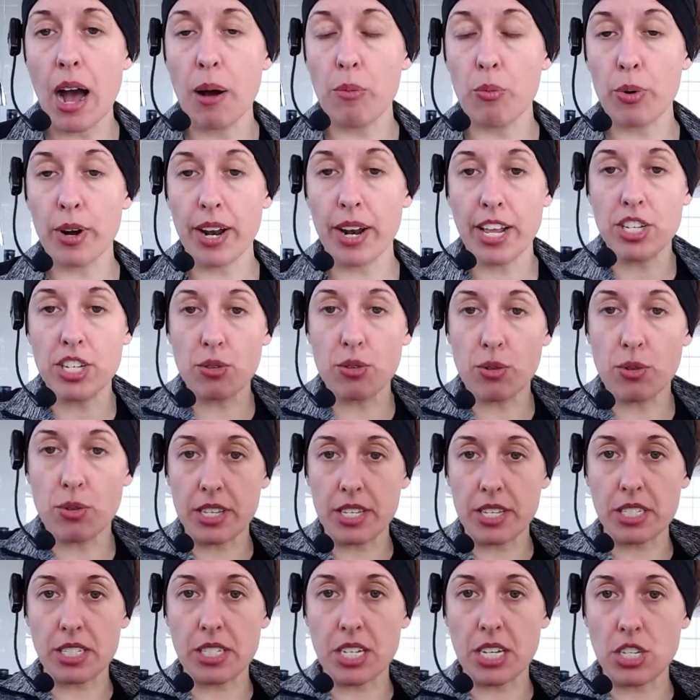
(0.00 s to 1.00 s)
What I do on
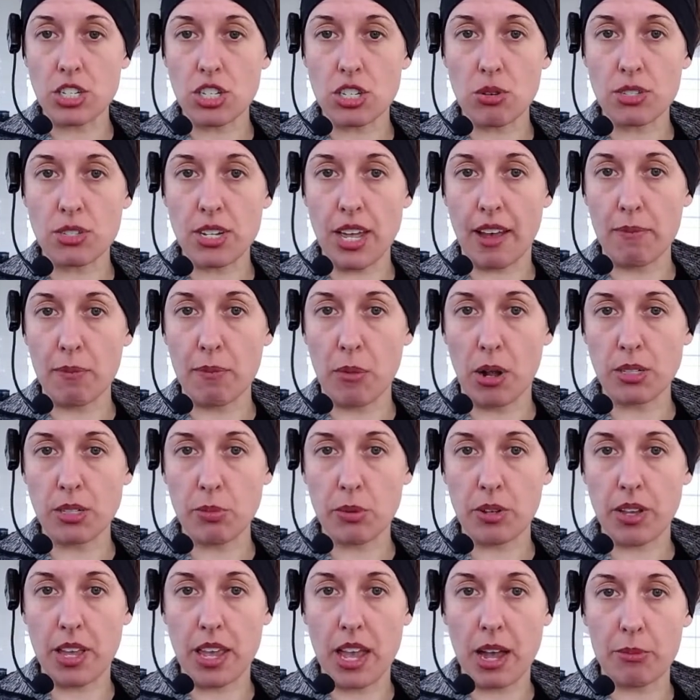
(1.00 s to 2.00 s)
this scene too is I have
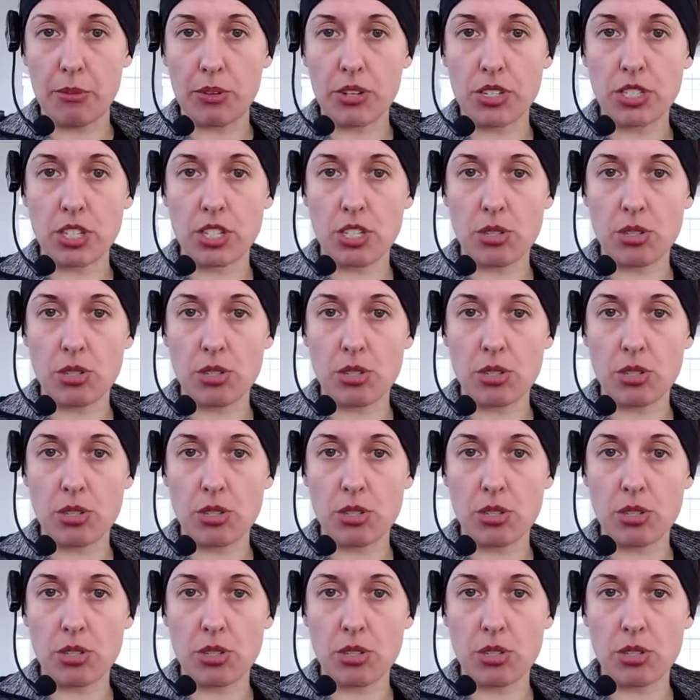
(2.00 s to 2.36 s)
multiple cameras.